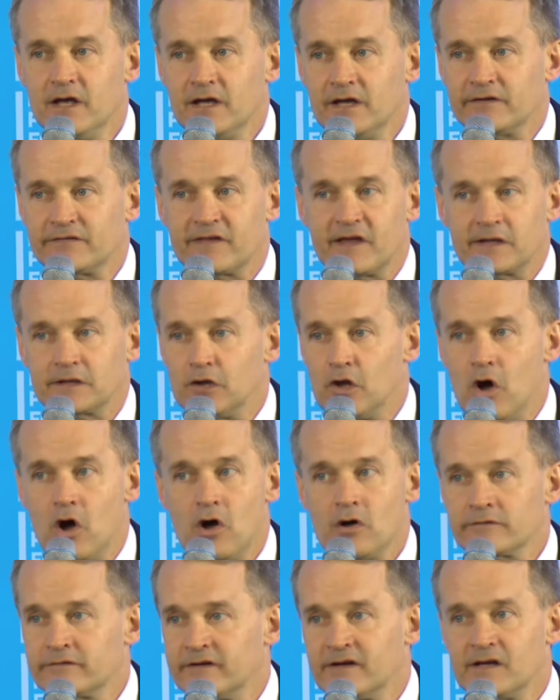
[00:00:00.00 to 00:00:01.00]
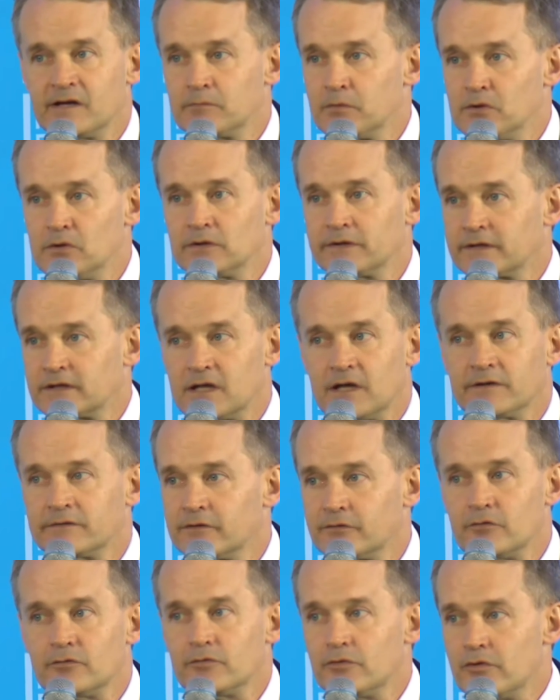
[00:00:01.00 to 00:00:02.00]
is that long table in
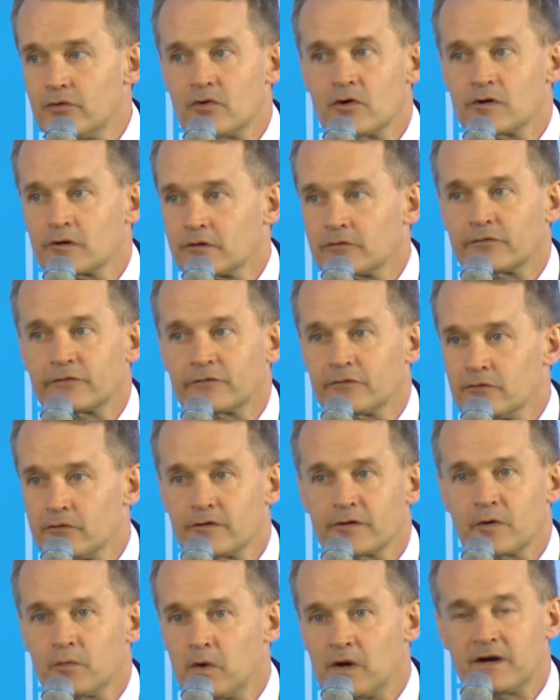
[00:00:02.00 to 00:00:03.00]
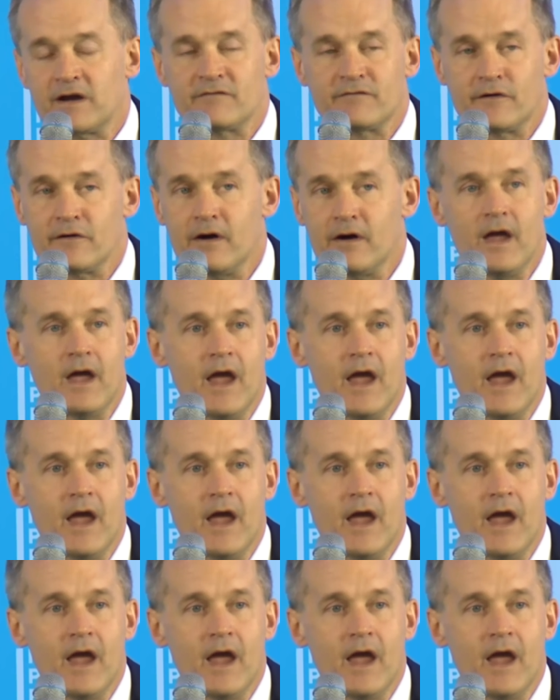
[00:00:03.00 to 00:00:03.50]
London or New York or Zurich or whatever,